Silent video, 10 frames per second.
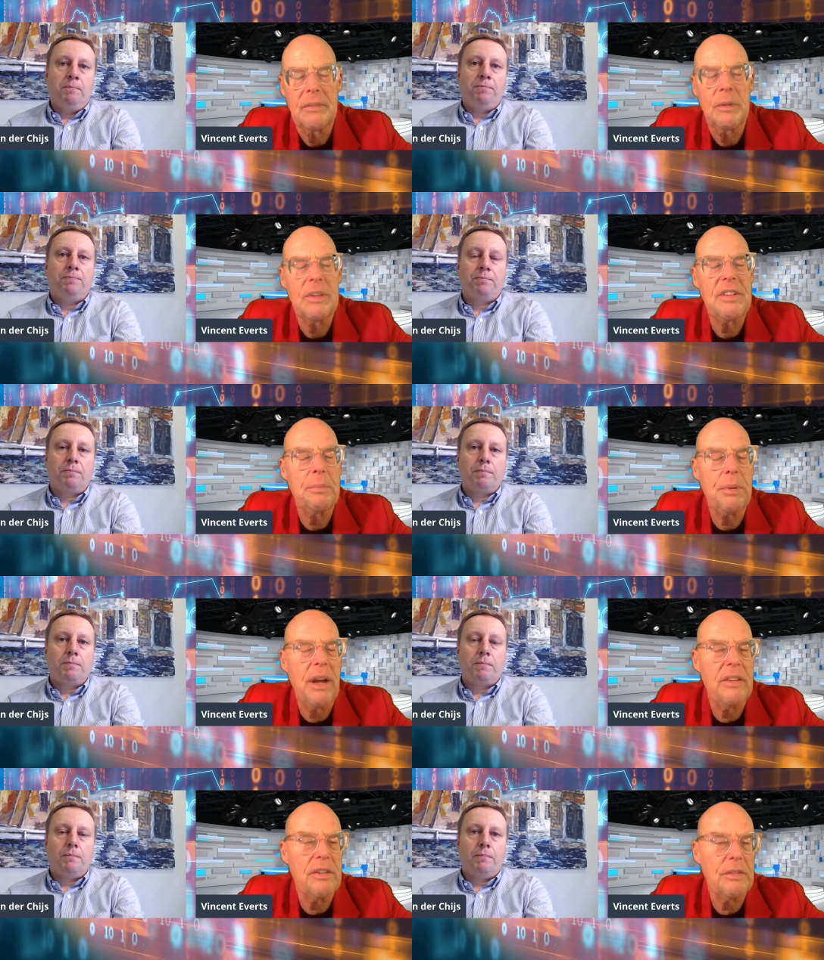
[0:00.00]
Speaker 1: What's the
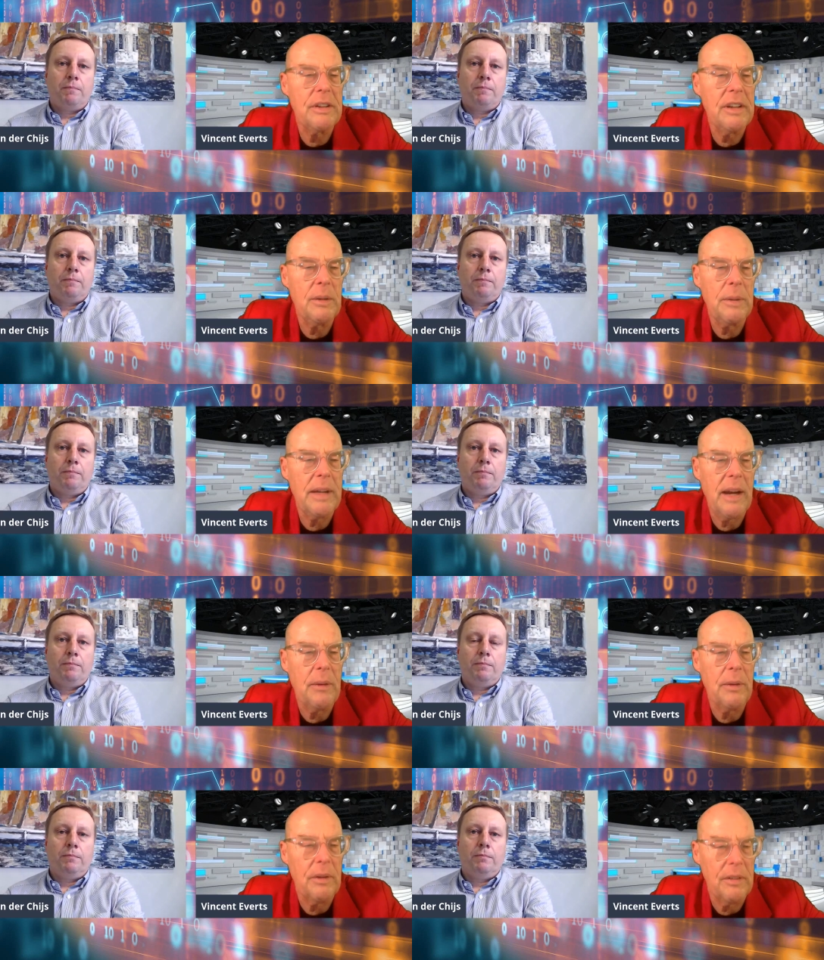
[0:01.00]
price of a kilowatt
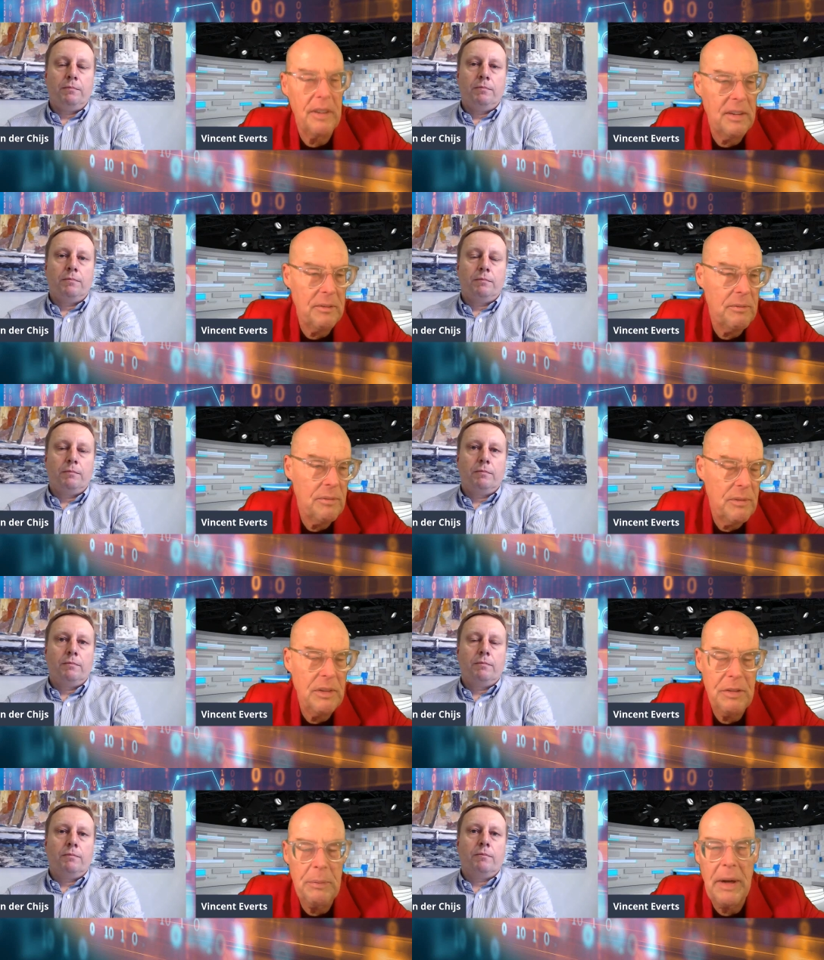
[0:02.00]
hour um,
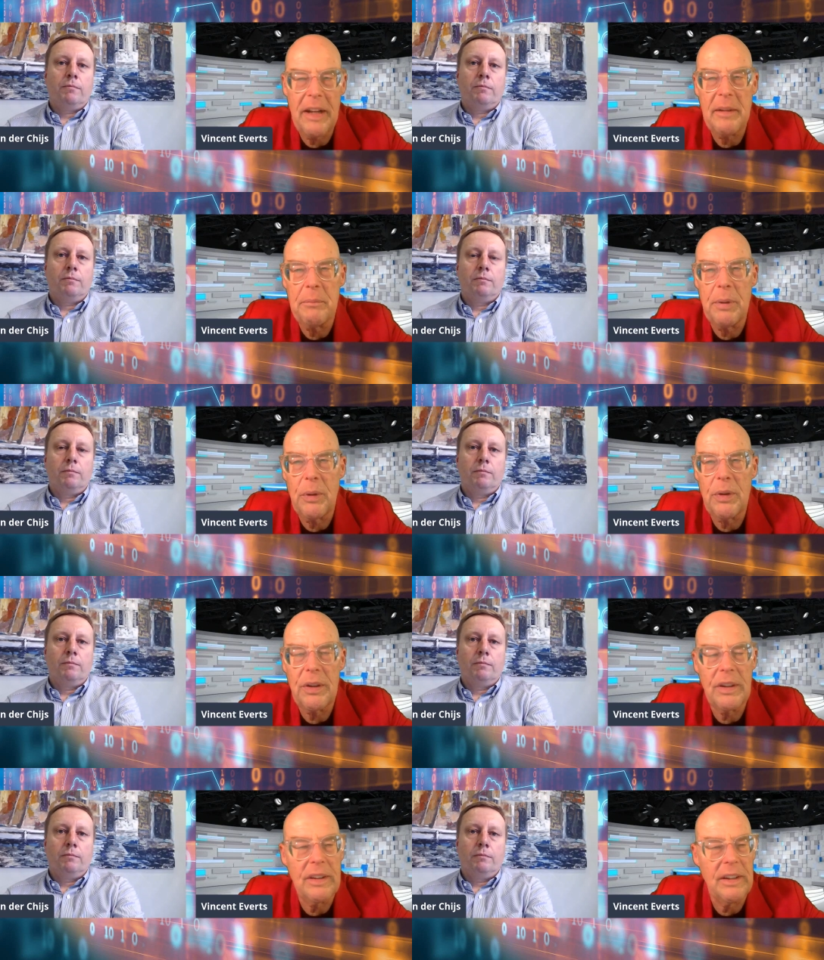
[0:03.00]
if you buy it in
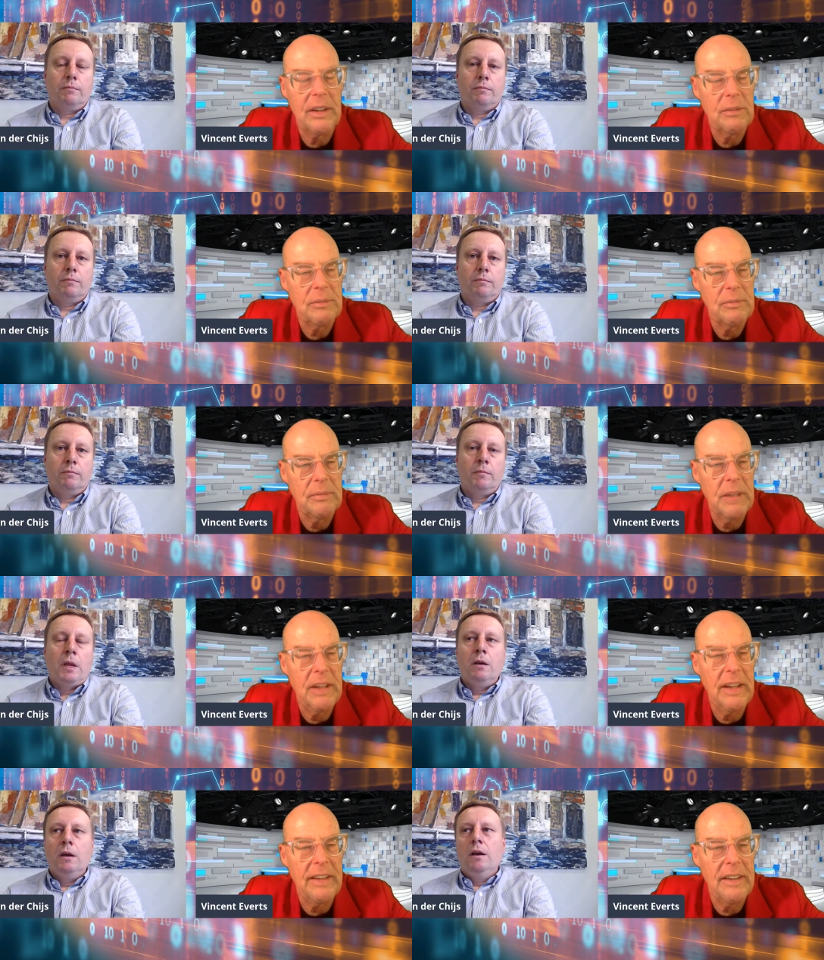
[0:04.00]
bulk uh, there
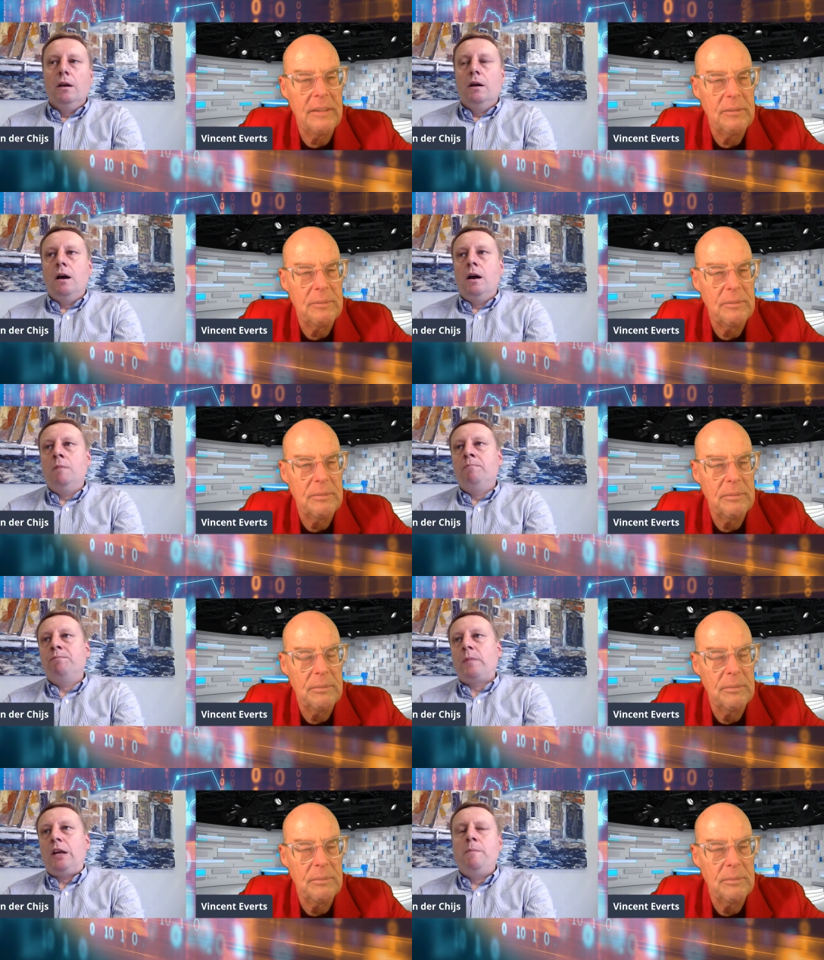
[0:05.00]
in Canada?
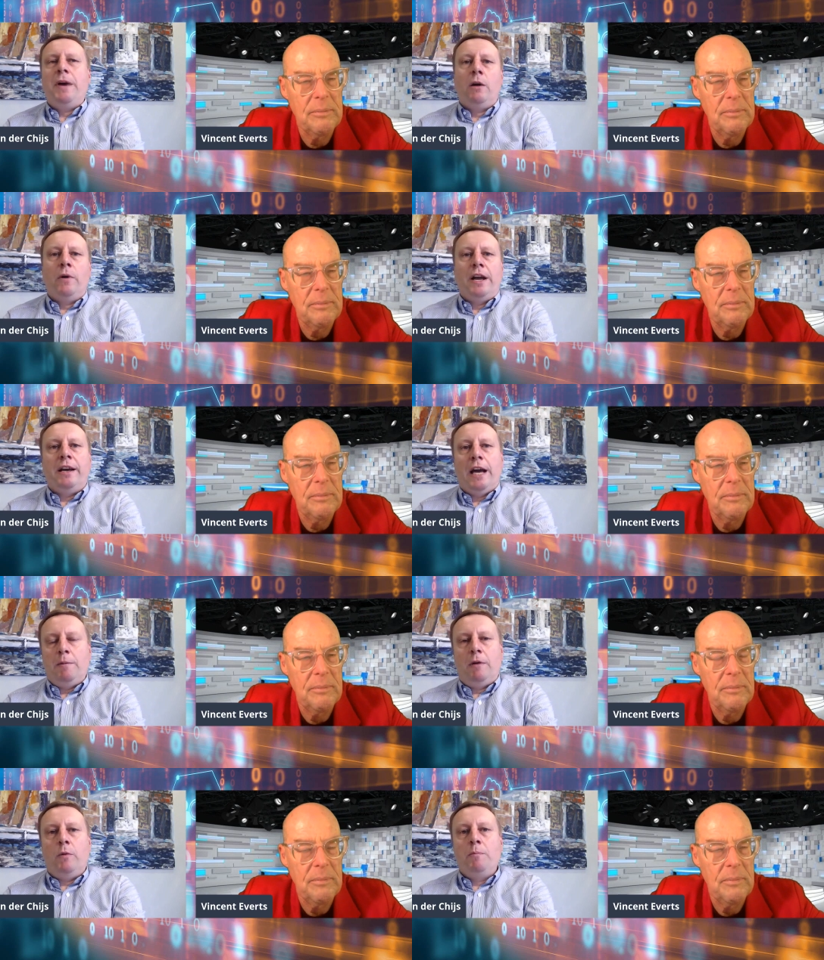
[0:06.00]
Speaker 2: Um, depending where you get it,
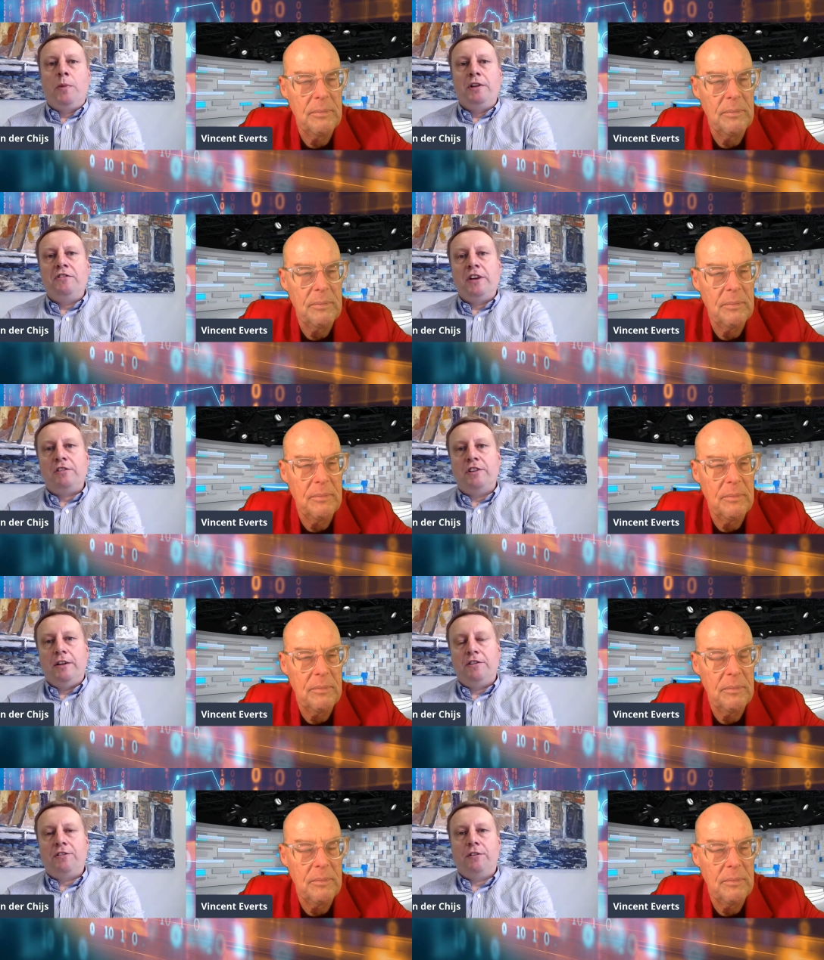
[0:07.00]
about 1.6
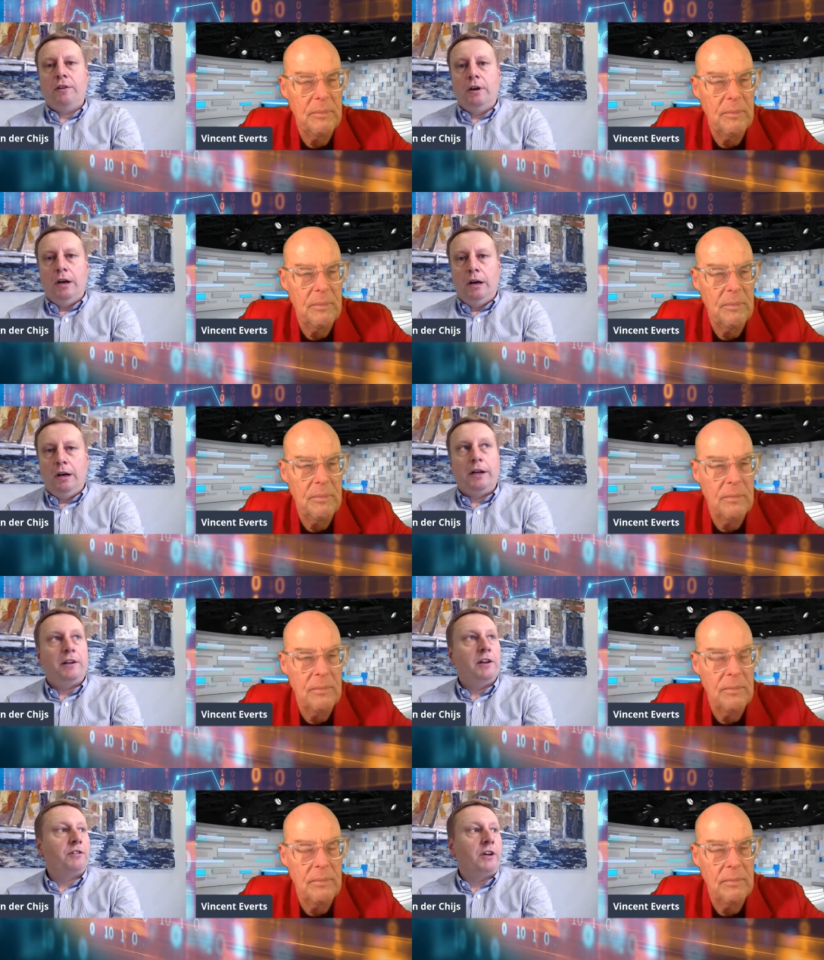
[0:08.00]
cents. Uh,
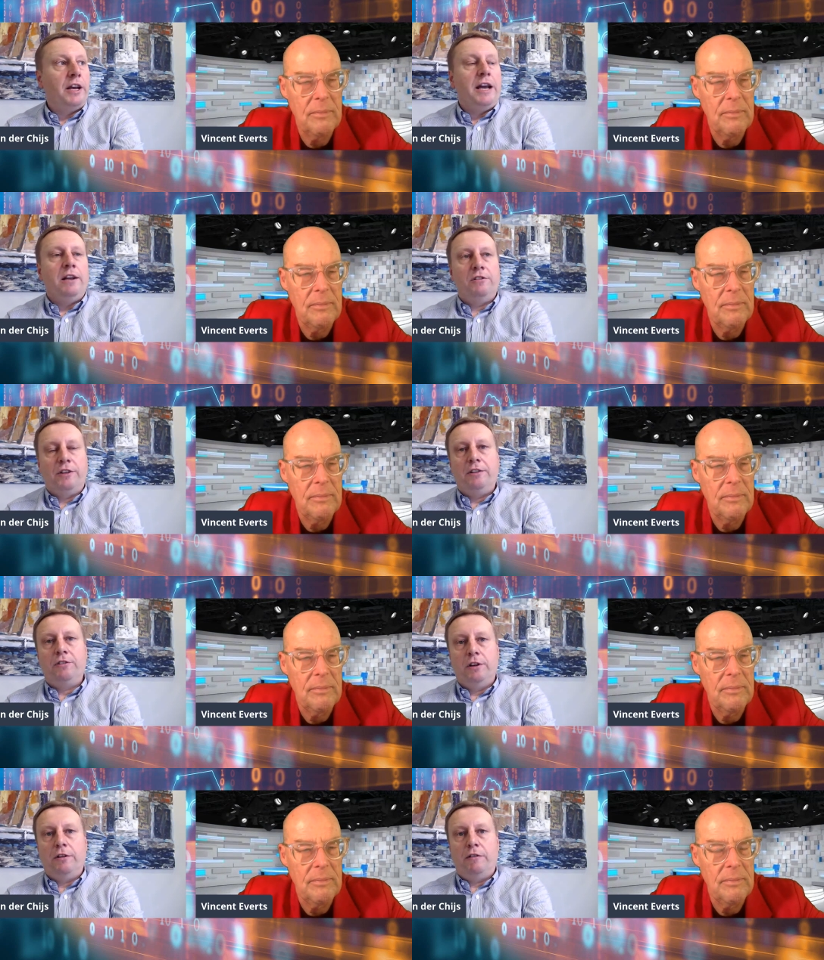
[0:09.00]
that is Canadian cents,
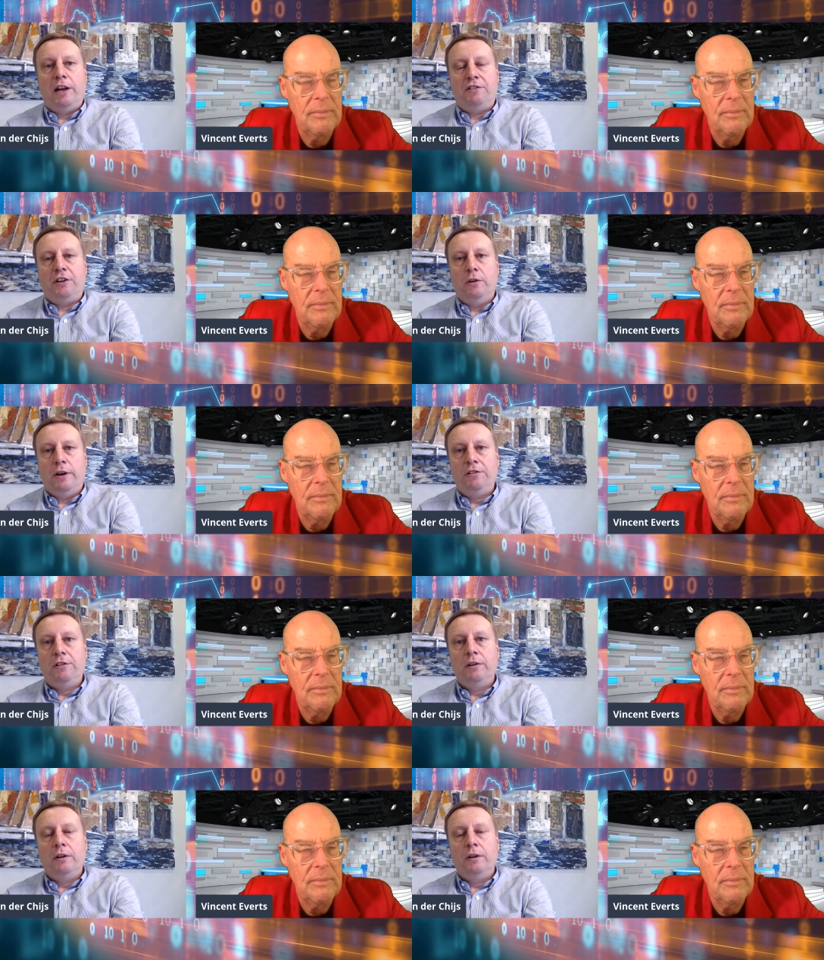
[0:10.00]
so it's even less in US.